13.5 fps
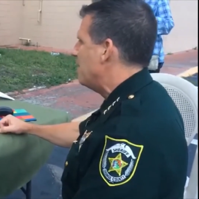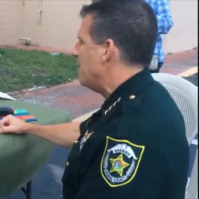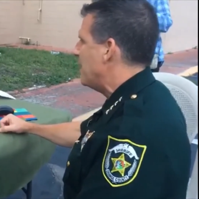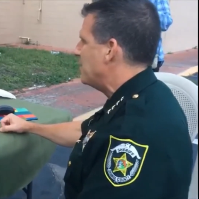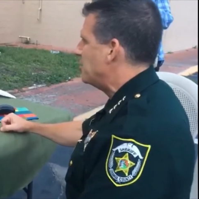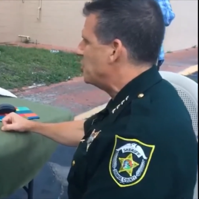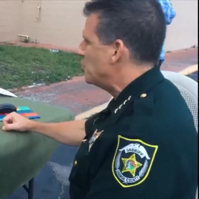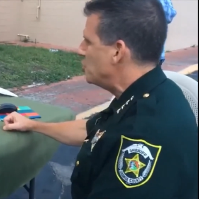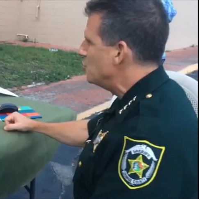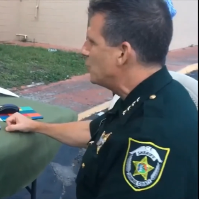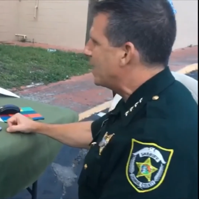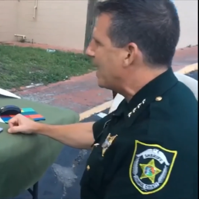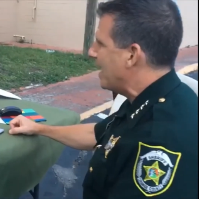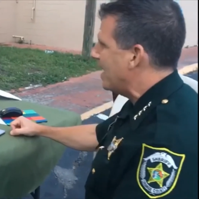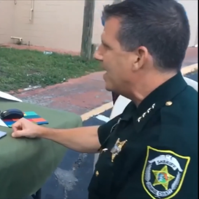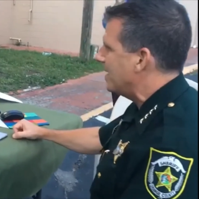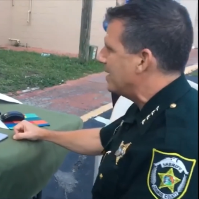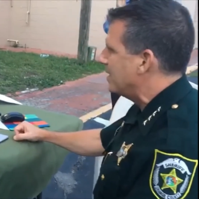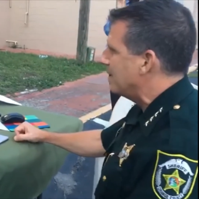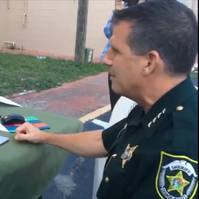that you
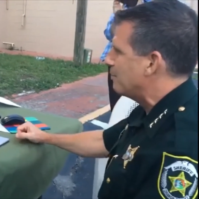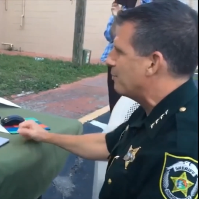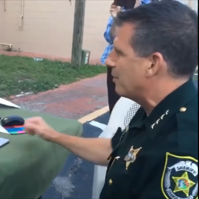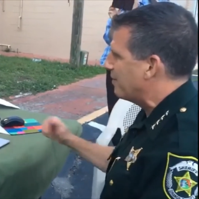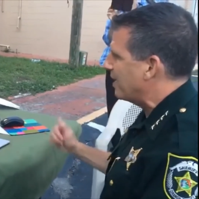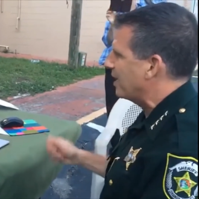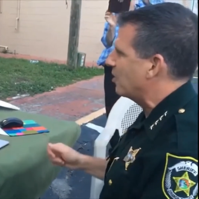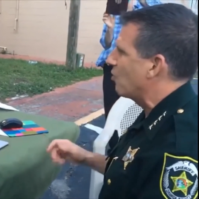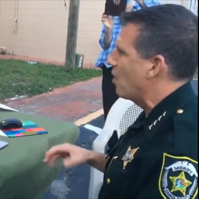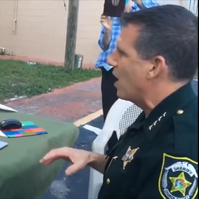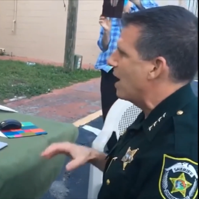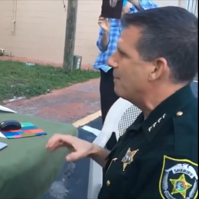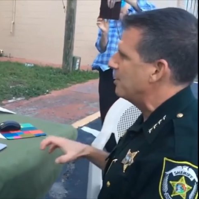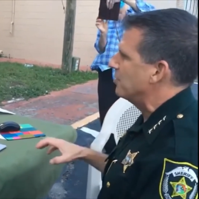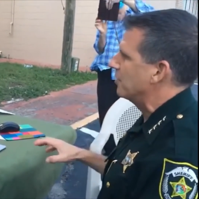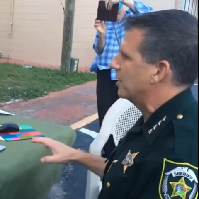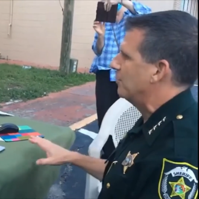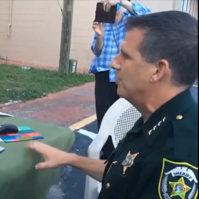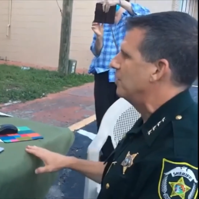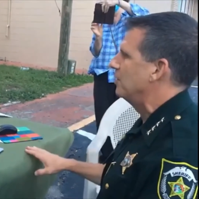can prevent crime in your
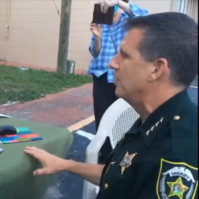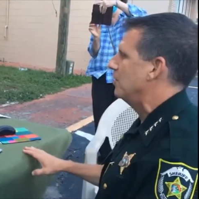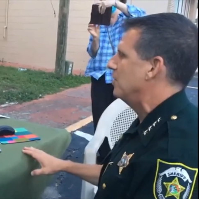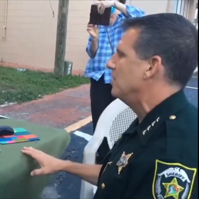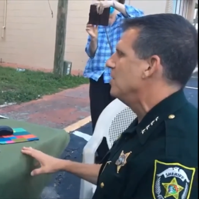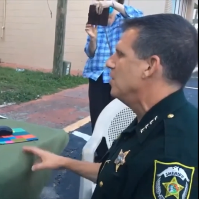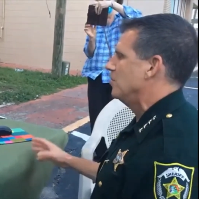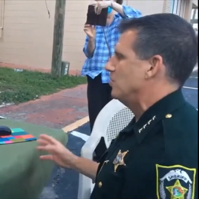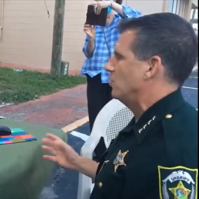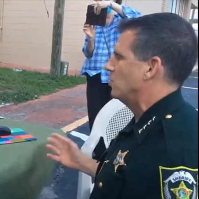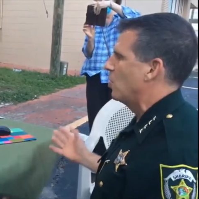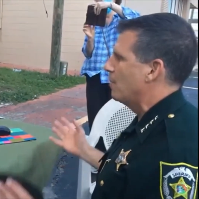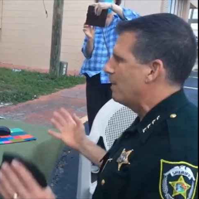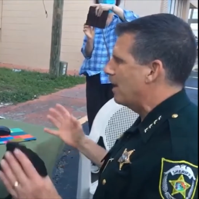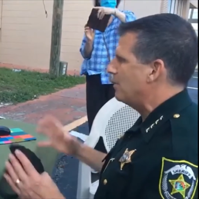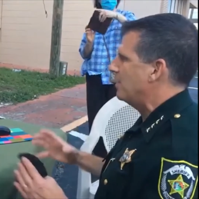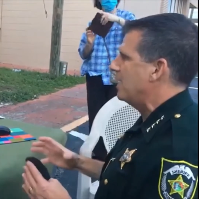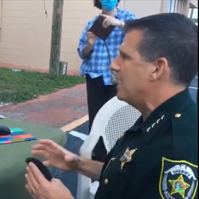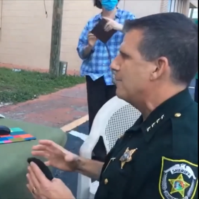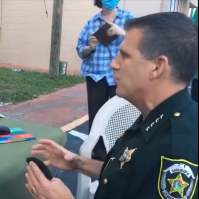community. So it's all
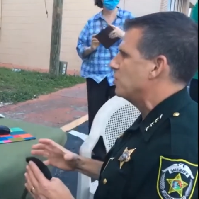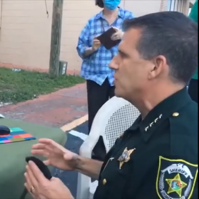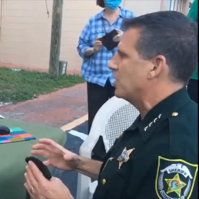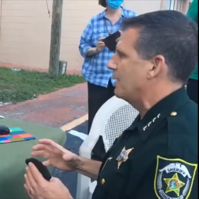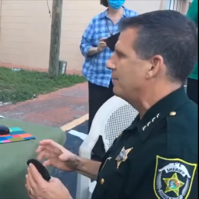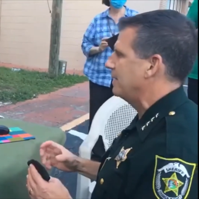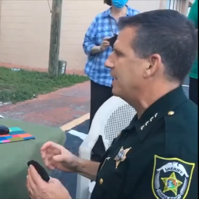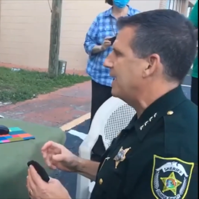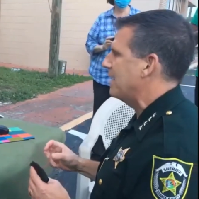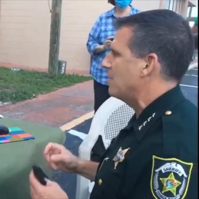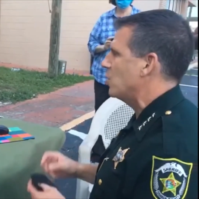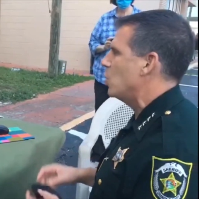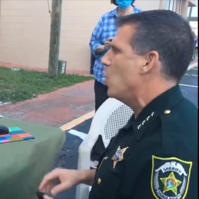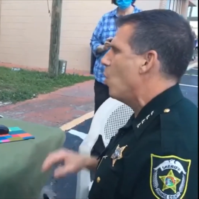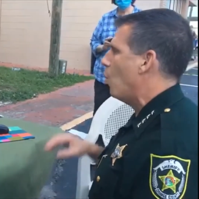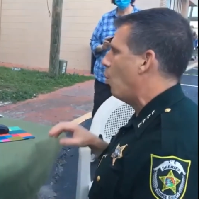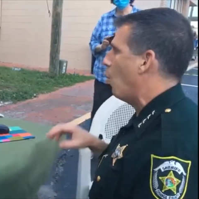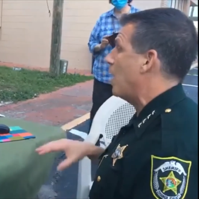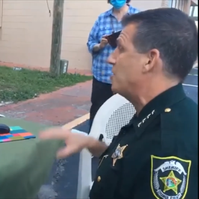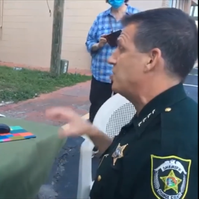about neighbors coming together,
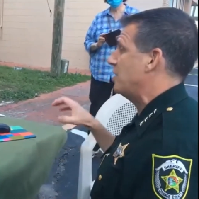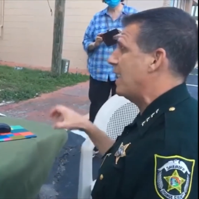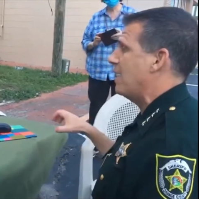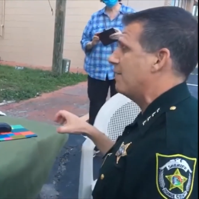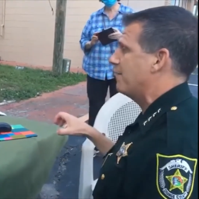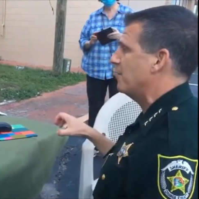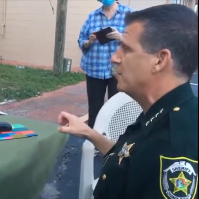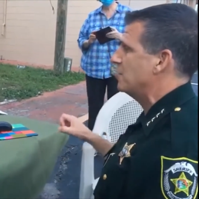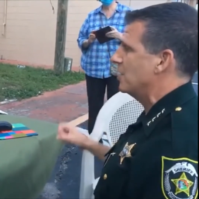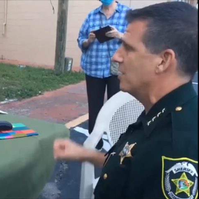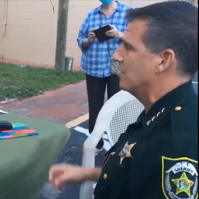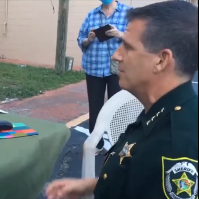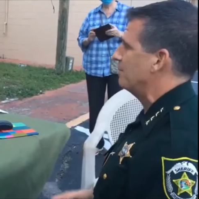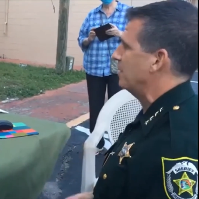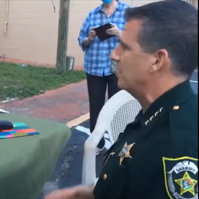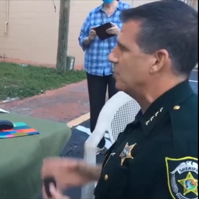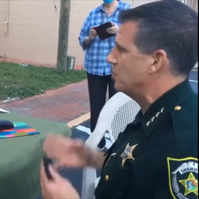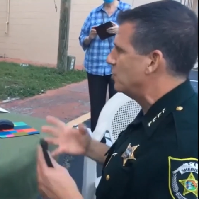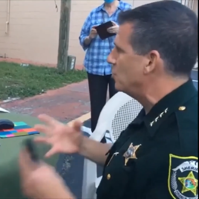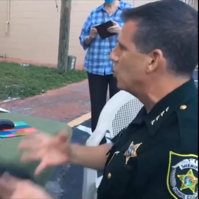watching out for each other,
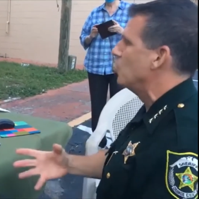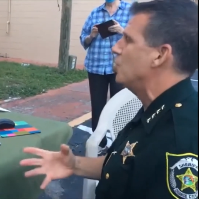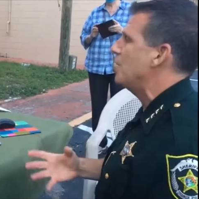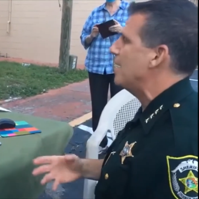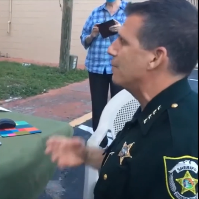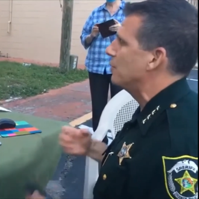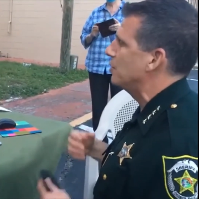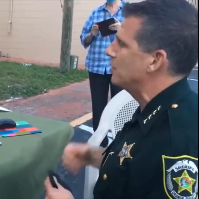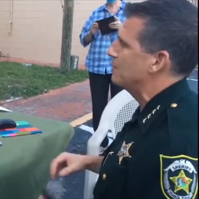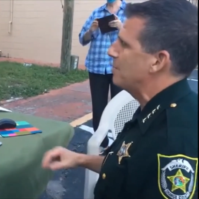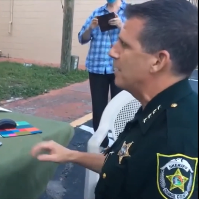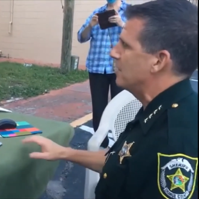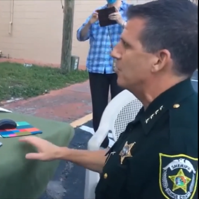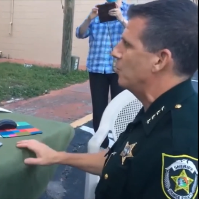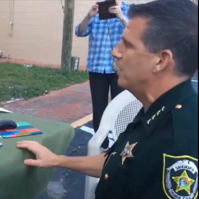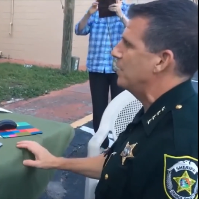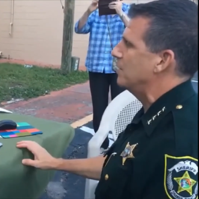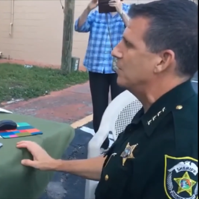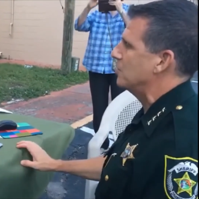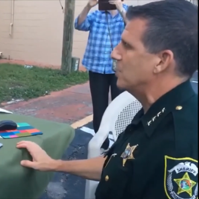because you know the neighborhoods better than
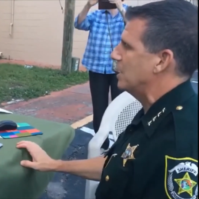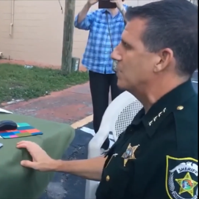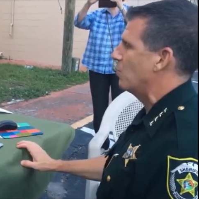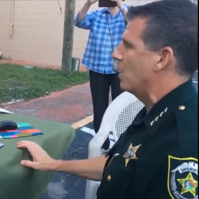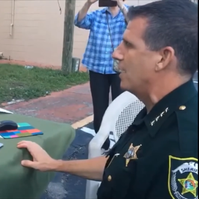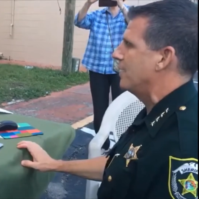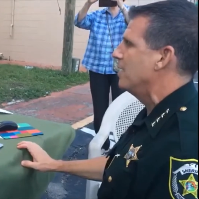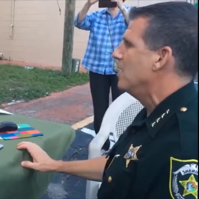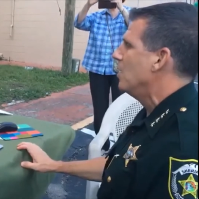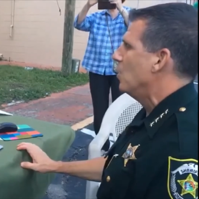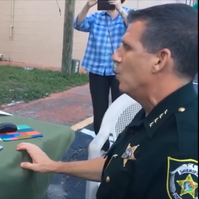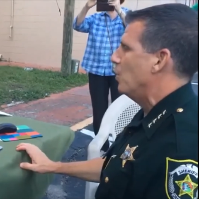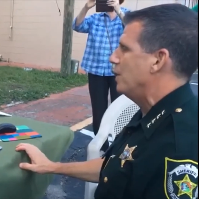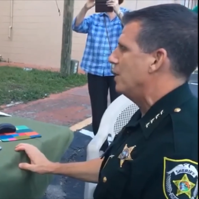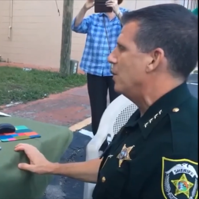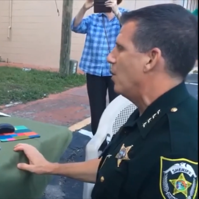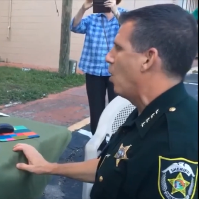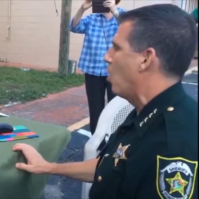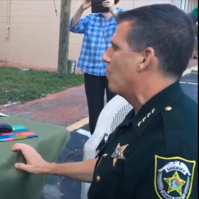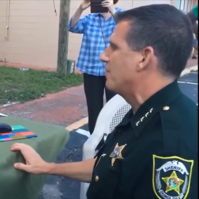we do. So that's why we need
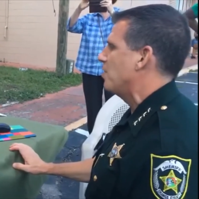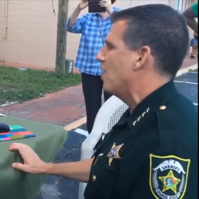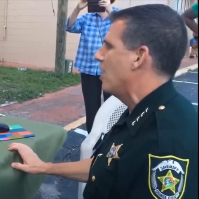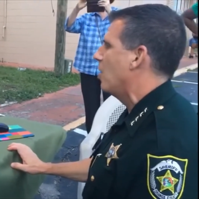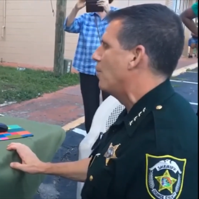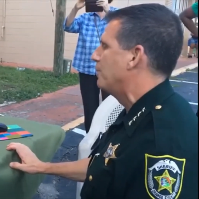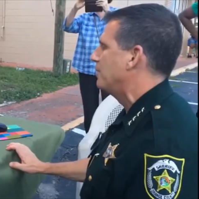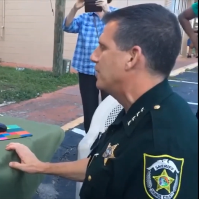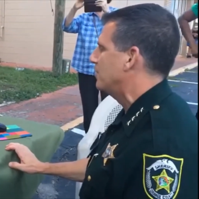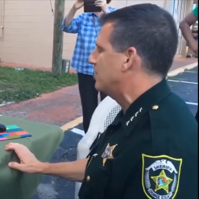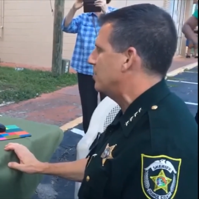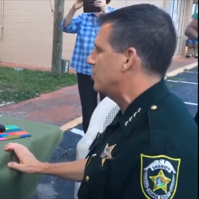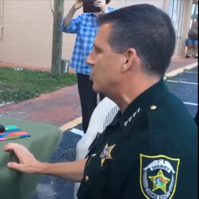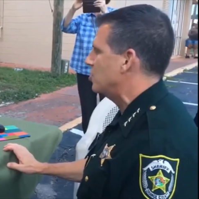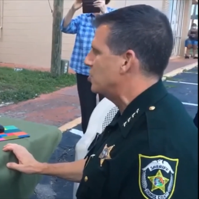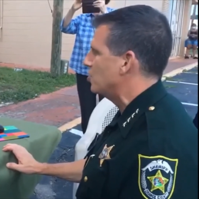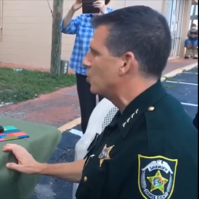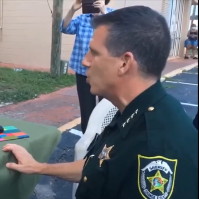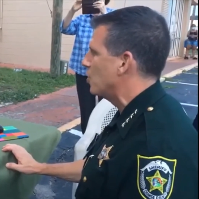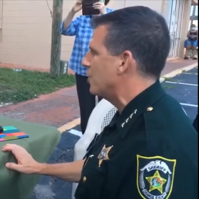all of your help to
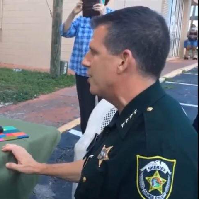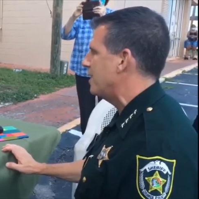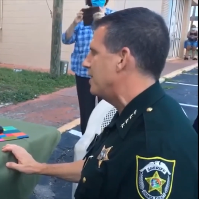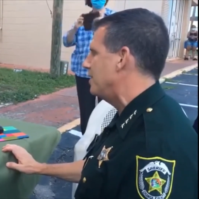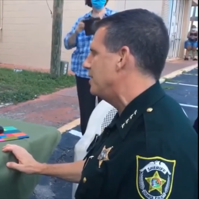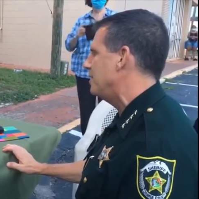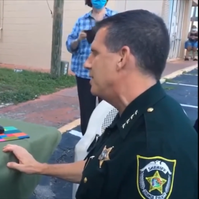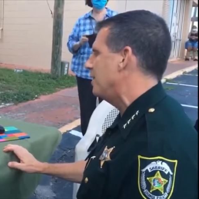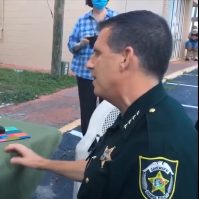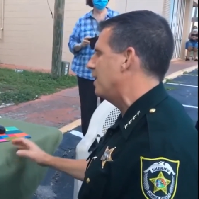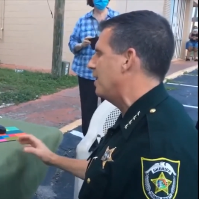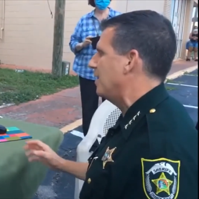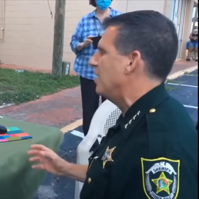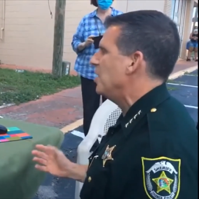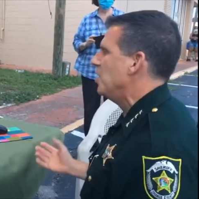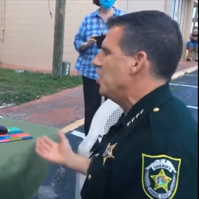ensure that uh,